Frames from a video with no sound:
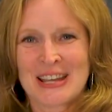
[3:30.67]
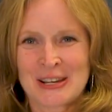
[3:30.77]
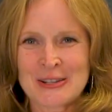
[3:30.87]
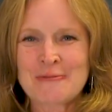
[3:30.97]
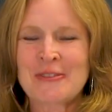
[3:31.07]

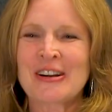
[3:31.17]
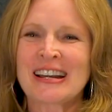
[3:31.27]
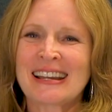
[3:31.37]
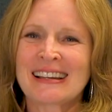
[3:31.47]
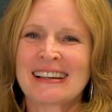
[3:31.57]
Good
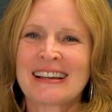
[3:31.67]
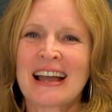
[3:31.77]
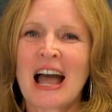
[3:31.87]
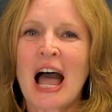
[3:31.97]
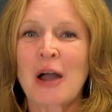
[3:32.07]
morning.
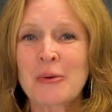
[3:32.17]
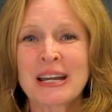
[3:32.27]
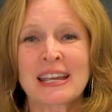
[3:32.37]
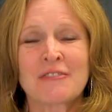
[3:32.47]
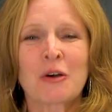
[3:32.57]
I want to
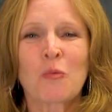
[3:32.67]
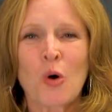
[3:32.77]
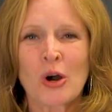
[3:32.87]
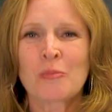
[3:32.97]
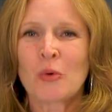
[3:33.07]
give a
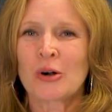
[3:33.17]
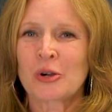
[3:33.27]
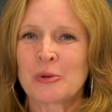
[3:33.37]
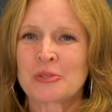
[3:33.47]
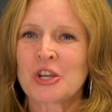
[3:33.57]
warm
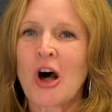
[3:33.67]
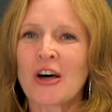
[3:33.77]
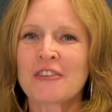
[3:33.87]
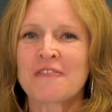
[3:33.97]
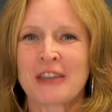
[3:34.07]
welcome to all
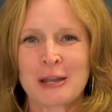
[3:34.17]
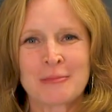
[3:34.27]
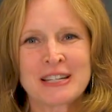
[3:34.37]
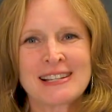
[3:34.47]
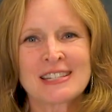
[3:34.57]
the
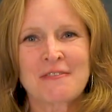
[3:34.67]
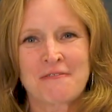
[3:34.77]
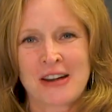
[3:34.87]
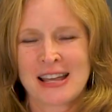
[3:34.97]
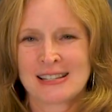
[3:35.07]
families,
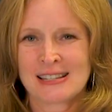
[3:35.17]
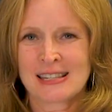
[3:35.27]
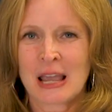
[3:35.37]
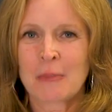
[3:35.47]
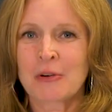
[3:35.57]
friends,
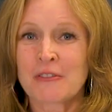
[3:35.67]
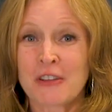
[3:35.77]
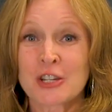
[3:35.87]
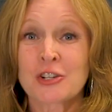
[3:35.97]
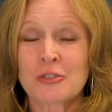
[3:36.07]
and
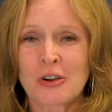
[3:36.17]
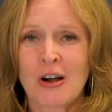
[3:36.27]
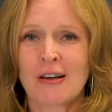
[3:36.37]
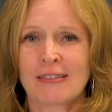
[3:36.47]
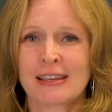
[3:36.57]
professional
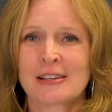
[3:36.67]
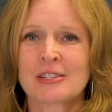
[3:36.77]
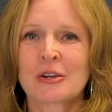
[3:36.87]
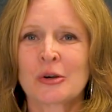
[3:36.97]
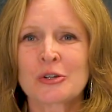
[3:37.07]
colleagues
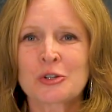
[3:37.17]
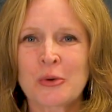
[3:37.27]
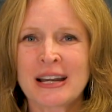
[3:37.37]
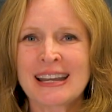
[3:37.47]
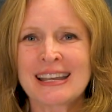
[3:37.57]
who are
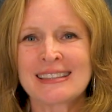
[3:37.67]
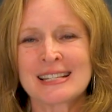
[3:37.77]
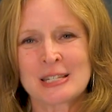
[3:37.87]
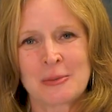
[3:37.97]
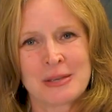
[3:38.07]
joining in
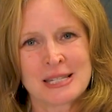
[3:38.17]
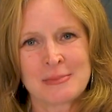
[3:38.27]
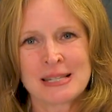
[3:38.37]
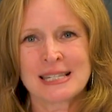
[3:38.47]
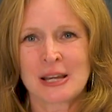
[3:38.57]
this
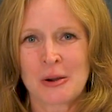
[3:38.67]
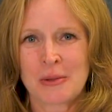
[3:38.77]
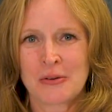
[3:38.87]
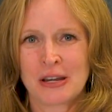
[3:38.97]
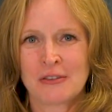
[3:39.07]
commencement
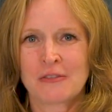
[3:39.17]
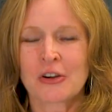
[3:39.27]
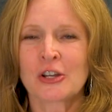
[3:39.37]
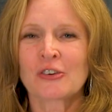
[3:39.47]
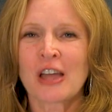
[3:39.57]
ceremony for
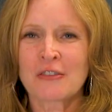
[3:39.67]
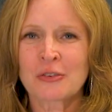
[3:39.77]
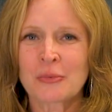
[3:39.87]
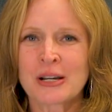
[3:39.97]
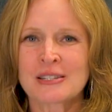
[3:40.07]
your loved
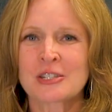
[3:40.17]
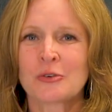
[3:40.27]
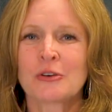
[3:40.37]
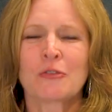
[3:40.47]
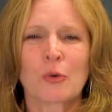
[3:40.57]
ones who
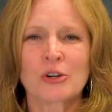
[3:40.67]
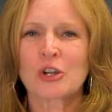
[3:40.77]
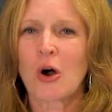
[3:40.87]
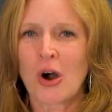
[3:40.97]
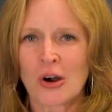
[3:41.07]
have worked
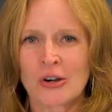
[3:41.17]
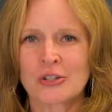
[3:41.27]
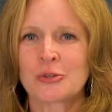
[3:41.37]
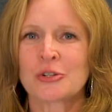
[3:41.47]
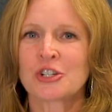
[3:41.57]
hard
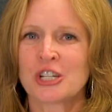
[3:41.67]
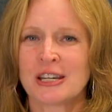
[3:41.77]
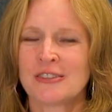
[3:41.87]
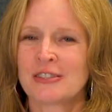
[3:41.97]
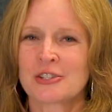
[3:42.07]
to
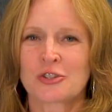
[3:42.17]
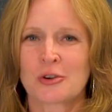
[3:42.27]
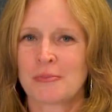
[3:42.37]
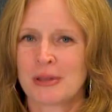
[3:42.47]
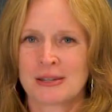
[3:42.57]
achieve this
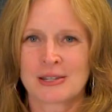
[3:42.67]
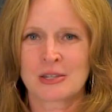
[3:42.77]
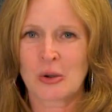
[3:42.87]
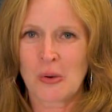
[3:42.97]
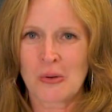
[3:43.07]
tremendous
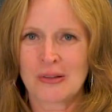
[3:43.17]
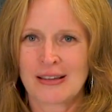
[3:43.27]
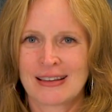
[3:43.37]
goal.